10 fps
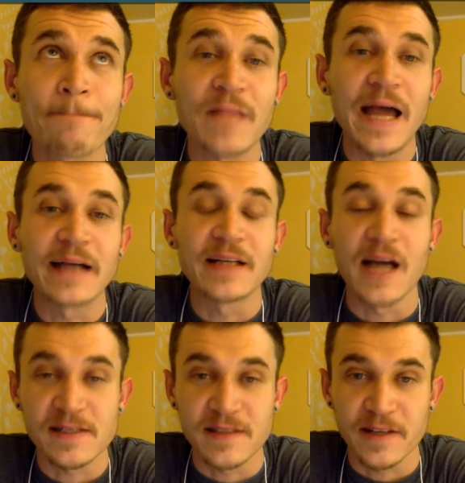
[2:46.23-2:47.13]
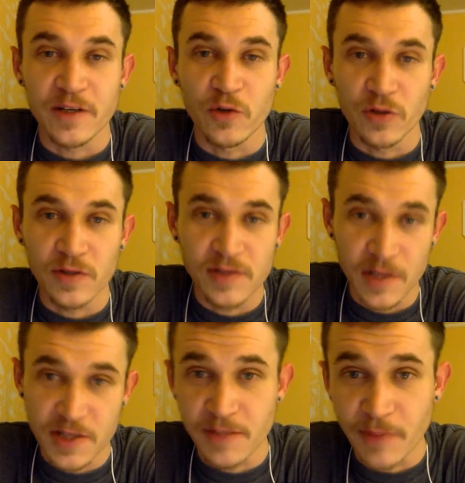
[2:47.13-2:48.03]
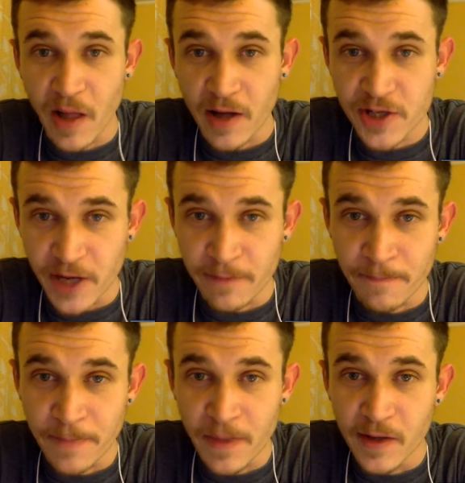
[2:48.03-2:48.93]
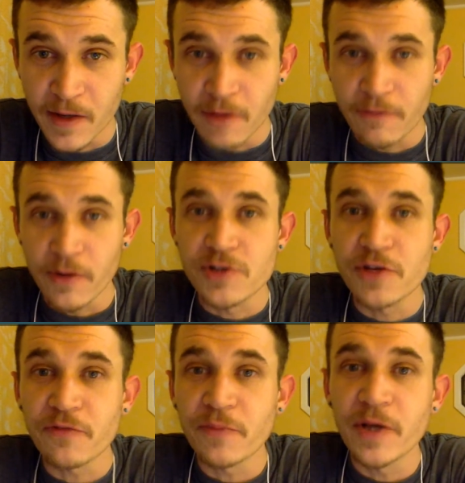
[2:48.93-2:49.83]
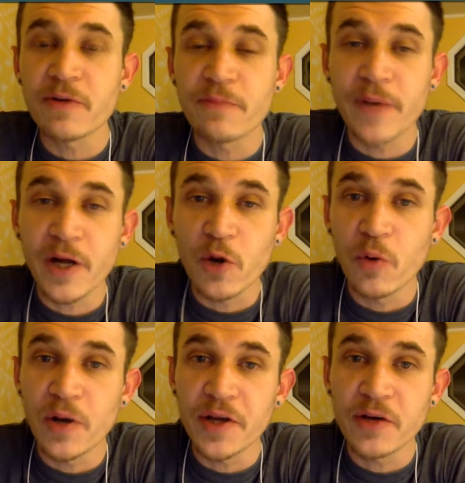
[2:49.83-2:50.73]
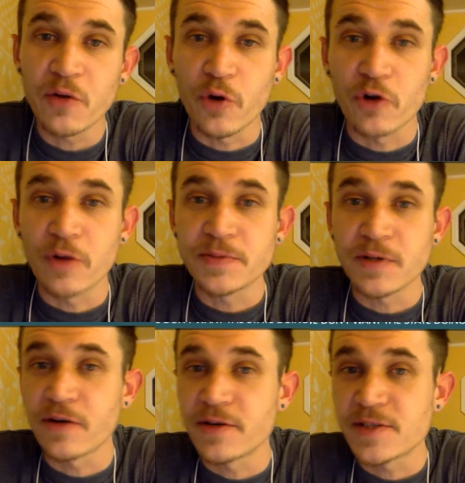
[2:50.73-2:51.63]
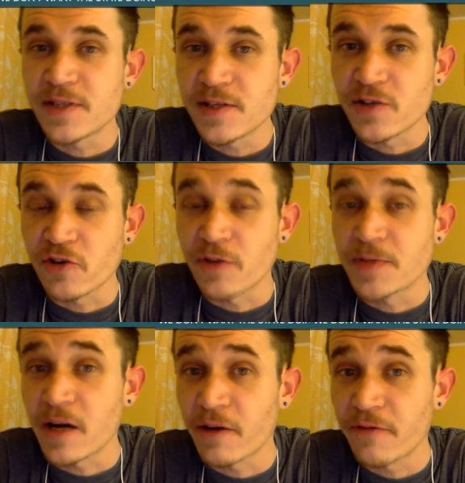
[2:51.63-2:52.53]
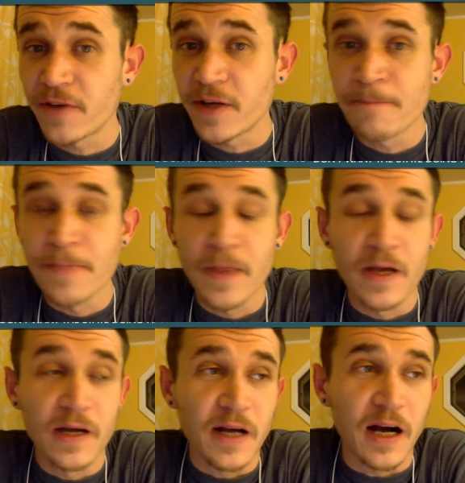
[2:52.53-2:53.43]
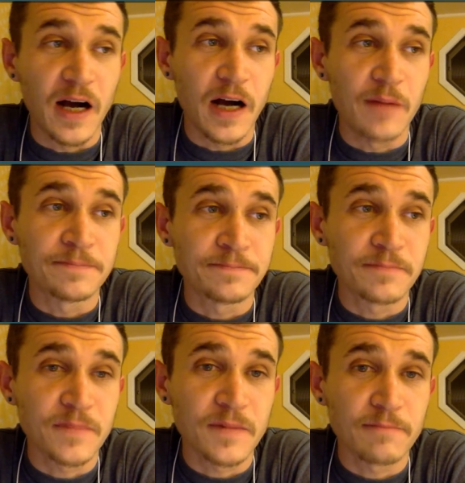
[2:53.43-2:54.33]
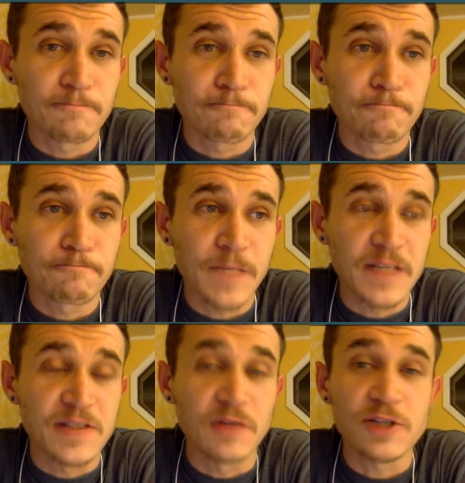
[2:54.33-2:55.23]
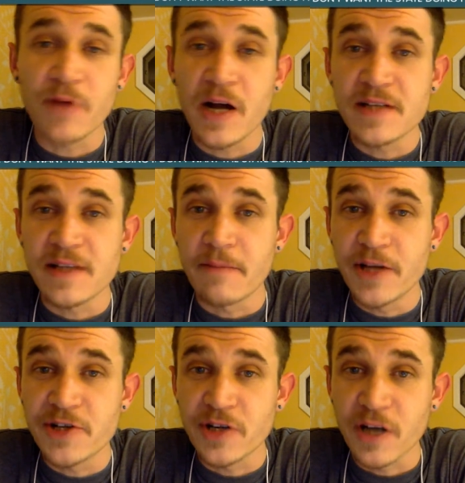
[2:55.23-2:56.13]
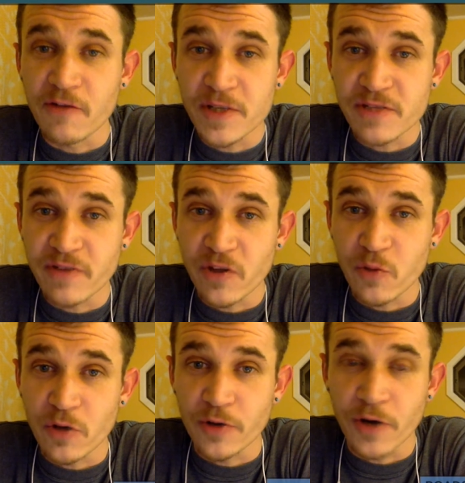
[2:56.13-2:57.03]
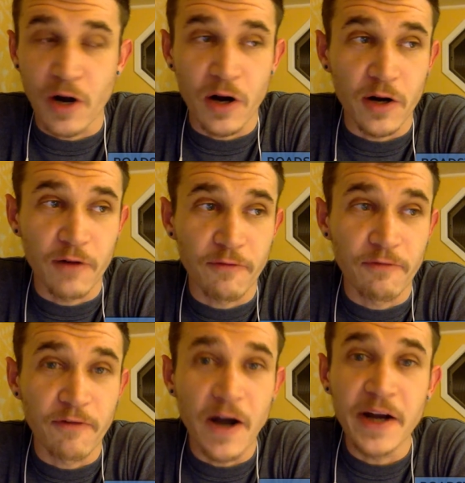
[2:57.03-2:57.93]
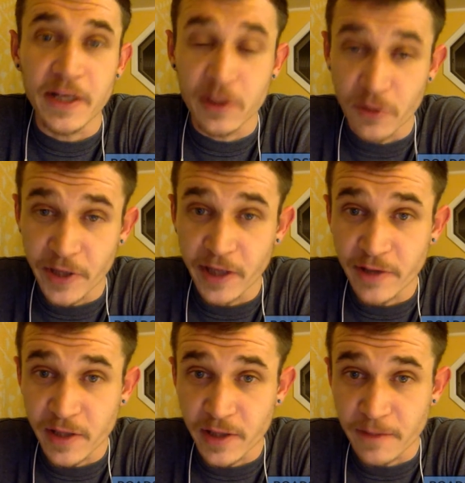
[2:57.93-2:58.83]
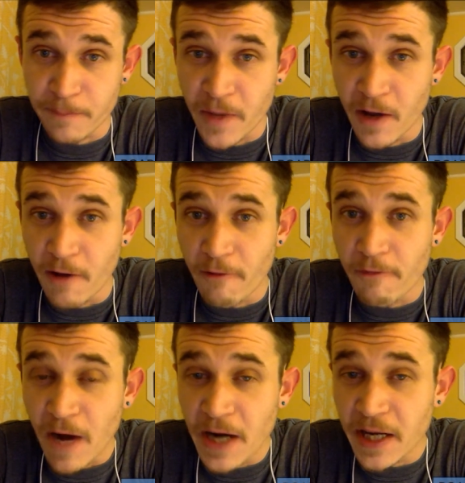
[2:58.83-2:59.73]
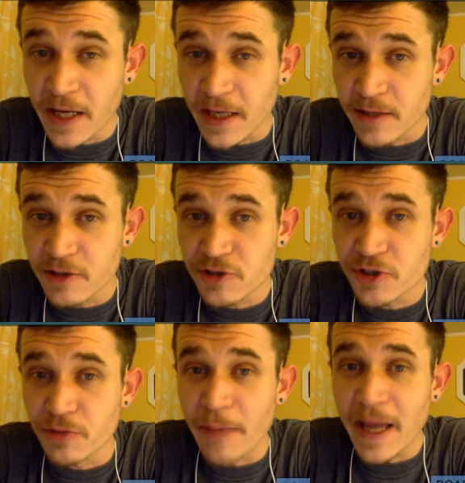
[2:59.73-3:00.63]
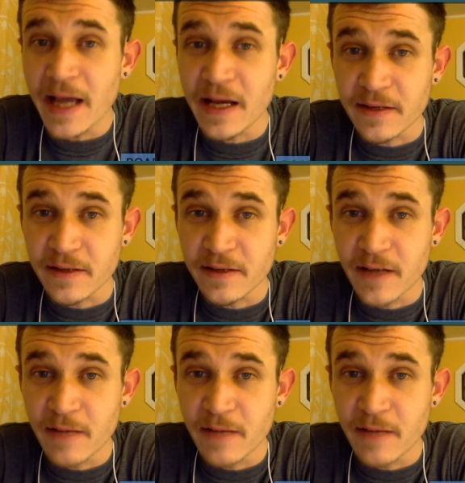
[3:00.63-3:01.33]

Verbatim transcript: agnostic, such as a blockchain. For those of you familiar with Bitcoin or cryptocurrencies or cryptography, Um, it's no surprise that major governments around the world are fighting, including Hillary Clinton, fighting to ban and